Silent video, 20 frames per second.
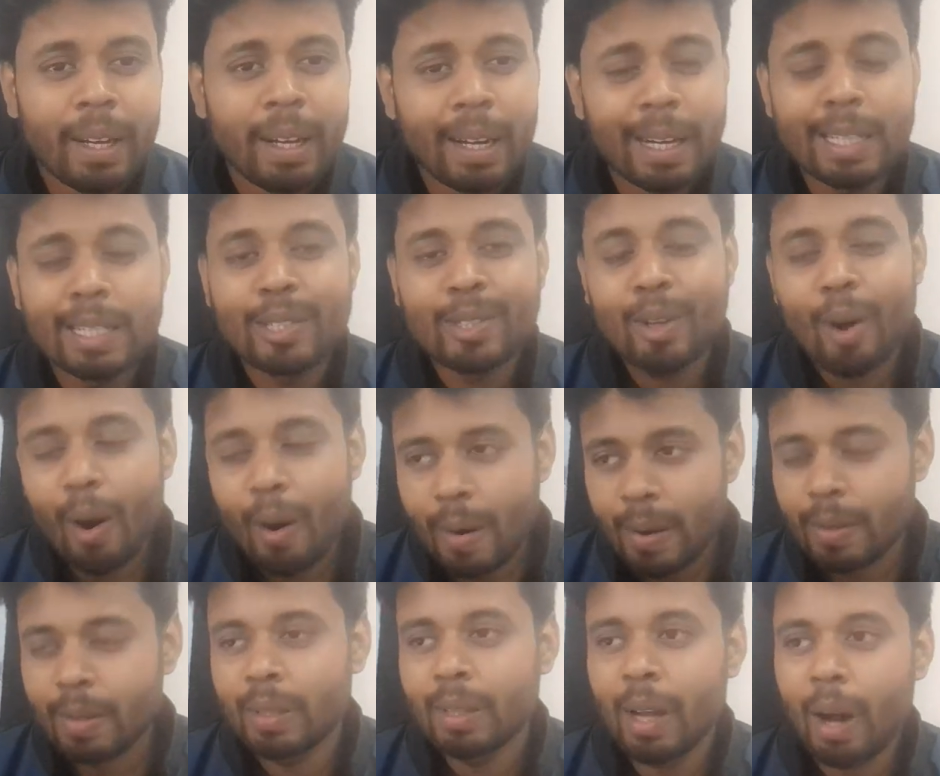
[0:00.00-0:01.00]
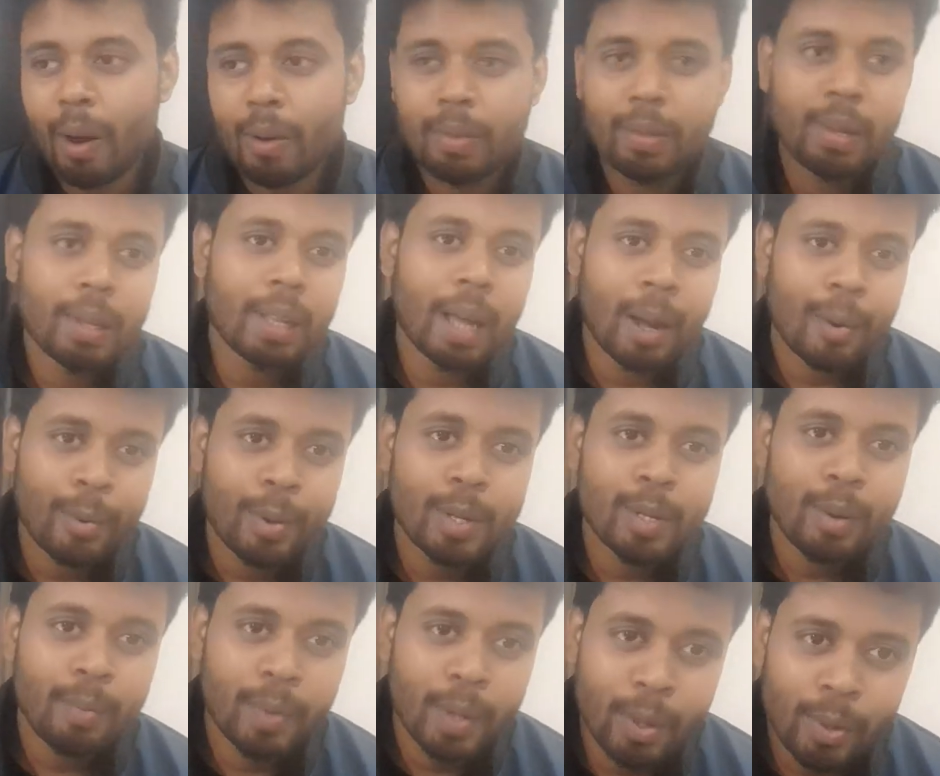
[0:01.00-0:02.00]
It is not now the language
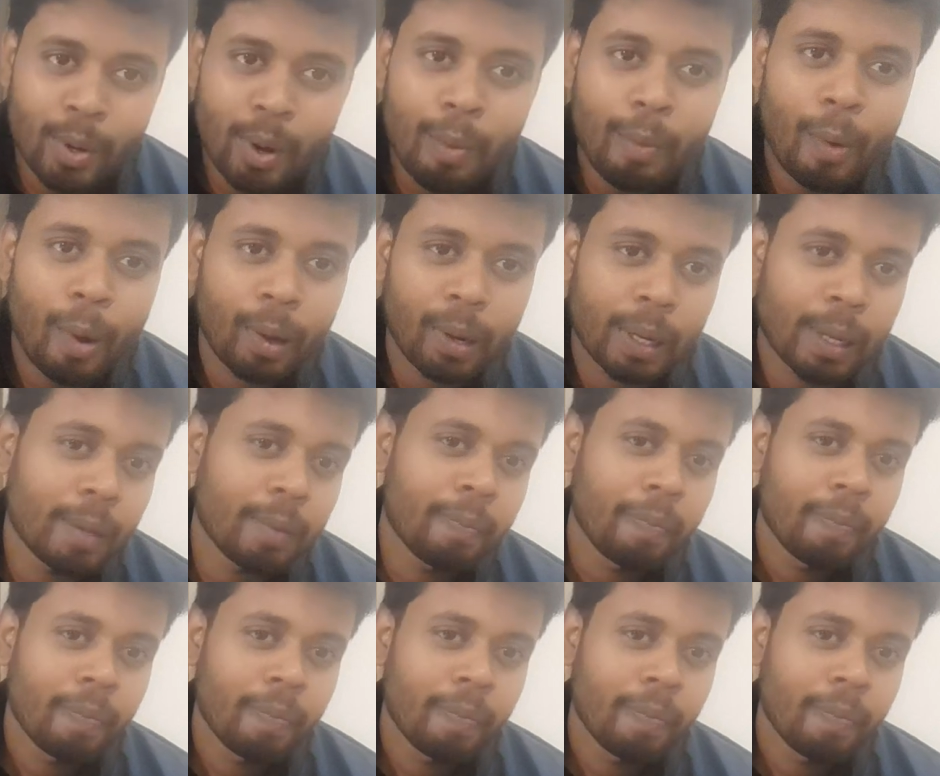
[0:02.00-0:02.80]
of Europe only.